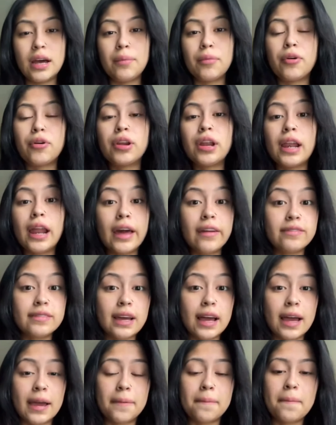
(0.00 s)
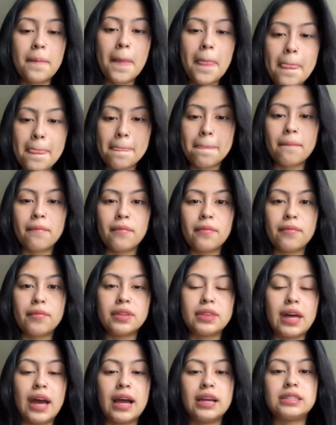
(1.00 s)
I'm going to Lifetime
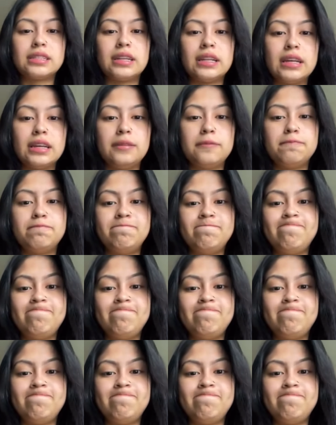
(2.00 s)
with Ashley.